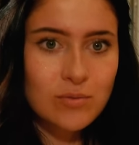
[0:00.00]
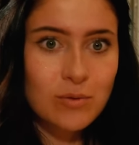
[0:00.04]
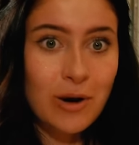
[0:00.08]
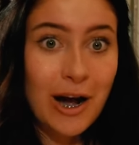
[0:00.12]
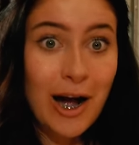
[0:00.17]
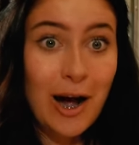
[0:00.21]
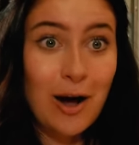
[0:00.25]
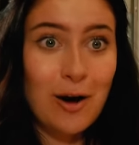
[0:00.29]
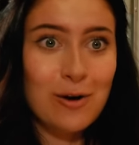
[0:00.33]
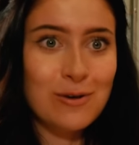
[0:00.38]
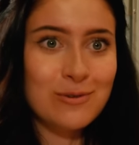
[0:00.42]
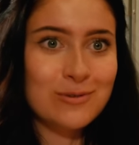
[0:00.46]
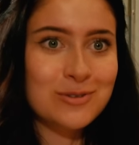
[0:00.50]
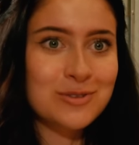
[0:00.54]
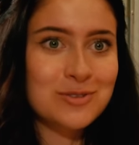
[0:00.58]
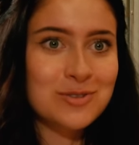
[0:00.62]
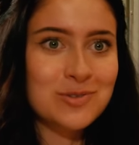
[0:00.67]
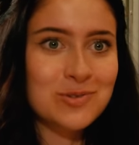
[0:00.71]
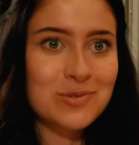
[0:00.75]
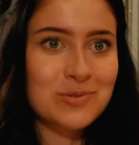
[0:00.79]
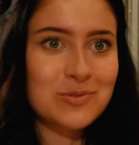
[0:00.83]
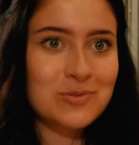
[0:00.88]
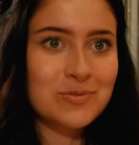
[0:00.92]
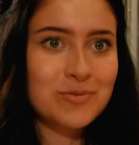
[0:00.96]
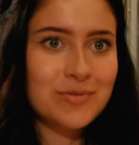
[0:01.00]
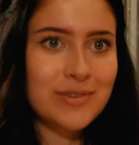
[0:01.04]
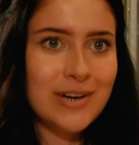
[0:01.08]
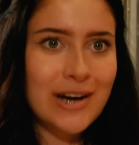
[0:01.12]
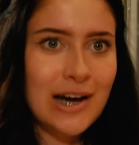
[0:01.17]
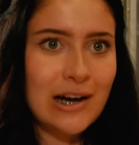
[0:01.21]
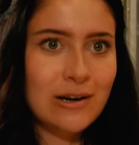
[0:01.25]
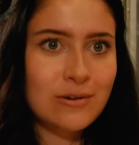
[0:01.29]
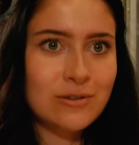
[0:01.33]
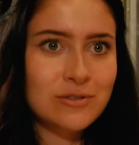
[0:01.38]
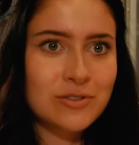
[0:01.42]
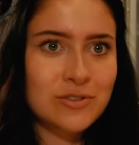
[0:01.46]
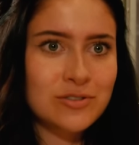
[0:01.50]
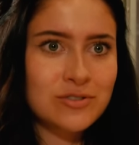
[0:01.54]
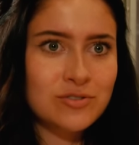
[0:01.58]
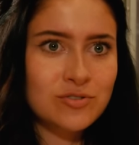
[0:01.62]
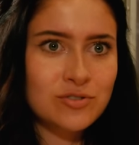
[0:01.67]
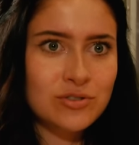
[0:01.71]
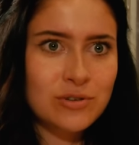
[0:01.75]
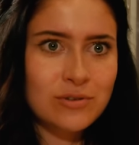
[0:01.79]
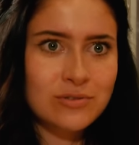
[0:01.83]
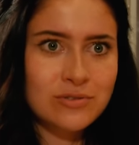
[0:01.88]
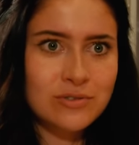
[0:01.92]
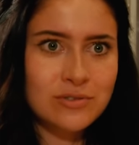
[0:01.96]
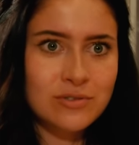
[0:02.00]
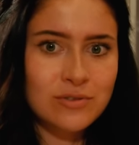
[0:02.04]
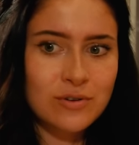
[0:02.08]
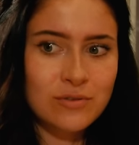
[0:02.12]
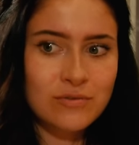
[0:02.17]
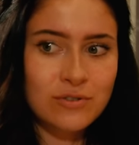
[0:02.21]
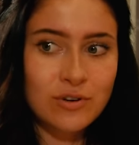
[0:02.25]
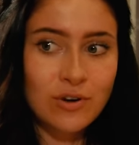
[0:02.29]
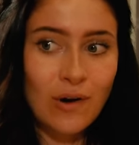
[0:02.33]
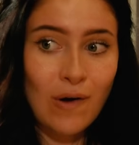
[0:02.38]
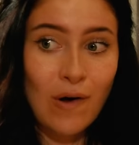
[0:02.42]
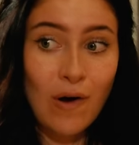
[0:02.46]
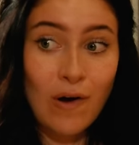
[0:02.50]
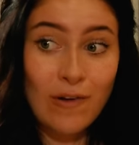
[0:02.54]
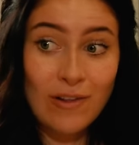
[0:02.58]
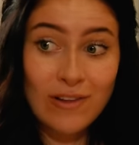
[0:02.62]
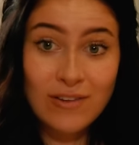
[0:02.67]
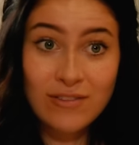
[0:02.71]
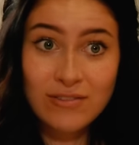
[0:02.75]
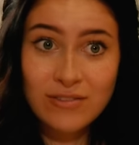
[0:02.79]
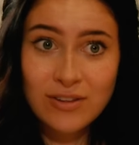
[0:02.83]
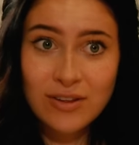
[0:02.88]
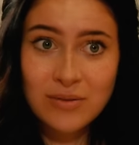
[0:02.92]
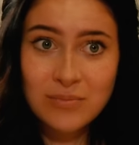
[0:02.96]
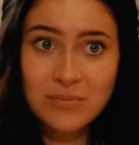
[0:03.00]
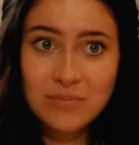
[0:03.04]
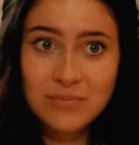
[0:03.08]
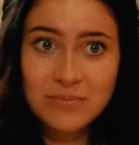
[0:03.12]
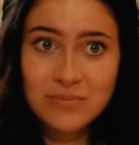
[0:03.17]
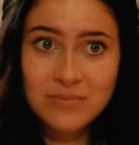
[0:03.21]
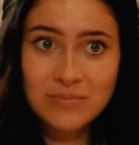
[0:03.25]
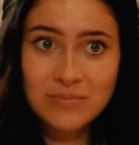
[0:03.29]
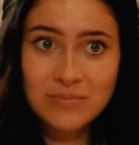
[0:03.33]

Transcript: Wow, so I was chosen over all of them?